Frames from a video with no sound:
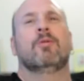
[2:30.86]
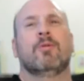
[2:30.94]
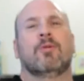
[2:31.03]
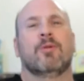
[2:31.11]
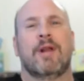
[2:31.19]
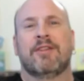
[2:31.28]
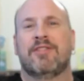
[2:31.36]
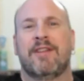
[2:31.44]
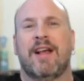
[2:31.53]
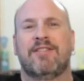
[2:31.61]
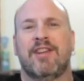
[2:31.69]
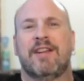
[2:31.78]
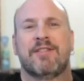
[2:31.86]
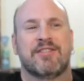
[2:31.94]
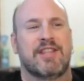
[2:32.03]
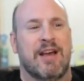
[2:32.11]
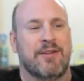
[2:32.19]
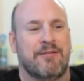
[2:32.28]
Ooh, now see, that's not even
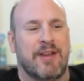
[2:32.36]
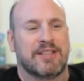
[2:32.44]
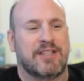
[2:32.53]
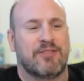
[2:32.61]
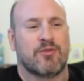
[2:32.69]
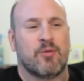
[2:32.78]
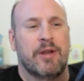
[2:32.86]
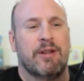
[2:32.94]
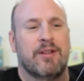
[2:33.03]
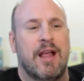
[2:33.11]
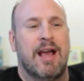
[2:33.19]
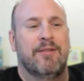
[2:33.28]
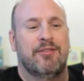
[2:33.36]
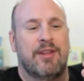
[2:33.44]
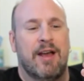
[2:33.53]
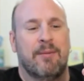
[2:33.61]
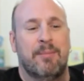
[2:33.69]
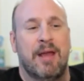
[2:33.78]
sound effects. That's real live
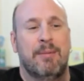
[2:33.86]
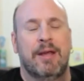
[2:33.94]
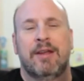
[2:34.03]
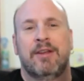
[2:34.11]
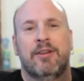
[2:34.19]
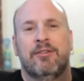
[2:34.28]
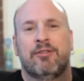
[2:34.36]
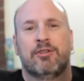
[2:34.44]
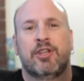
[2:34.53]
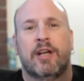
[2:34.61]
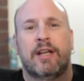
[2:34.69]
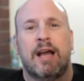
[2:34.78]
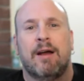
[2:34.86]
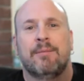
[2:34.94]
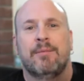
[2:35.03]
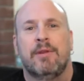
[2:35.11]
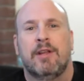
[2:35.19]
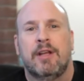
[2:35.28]
sound, baby. So check it out.
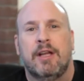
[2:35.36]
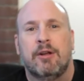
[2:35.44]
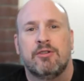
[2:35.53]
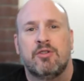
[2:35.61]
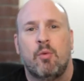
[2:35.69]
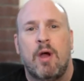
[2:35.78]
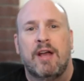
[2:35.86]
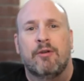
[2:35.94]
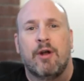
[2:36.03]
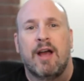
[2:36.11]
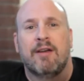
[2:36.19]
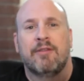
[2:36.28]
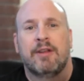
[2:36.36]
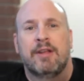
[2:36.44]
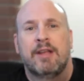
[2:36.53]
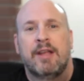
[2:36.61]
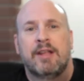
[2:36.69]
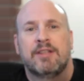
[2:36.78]
Here's the Wi Drive
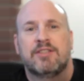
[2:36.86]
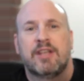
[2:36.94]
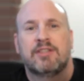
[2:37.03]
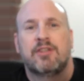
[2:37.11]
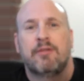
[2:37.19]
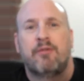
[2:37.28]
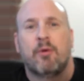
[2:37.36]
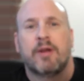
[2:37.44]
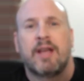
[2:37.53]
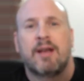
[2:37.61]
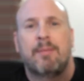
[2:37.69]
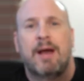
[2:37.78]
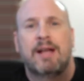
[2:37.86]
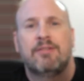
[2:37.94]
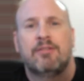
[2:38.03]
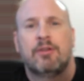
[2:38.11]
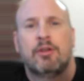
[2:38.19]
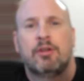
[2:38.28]
64
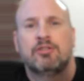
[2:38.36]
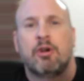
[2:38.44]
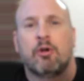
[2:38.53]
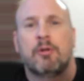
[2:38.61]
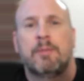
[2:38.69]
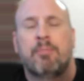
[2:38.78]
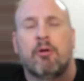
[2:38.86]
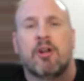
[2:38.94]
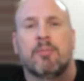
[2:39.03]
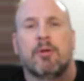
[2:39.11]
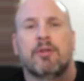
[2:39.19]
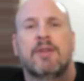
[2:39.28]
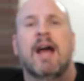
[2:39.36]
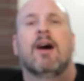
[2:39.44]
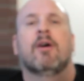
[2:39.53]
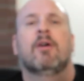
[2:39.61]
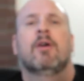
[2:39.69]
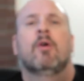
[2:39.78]
gigabytes, totally portable.
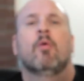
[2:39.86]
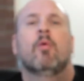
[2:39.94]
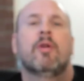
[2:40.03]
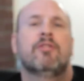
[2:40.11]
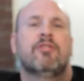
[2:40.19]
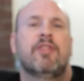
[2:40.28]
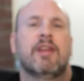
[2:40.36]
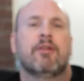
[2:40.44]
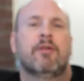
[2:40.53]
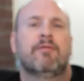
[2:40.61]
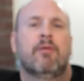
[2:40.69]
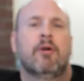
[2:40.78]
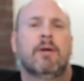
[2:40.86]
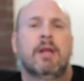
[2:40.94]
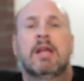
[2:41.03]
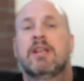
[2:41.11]
Now, what is this thing good for?